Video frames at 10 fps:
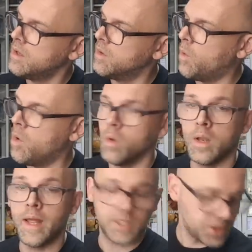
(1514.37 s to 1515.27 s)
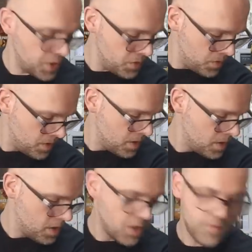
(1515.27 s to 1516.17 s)
the wall next to
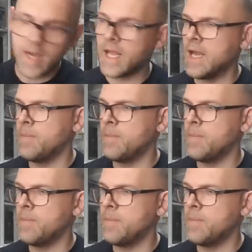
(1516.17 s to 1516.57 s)
Renegade.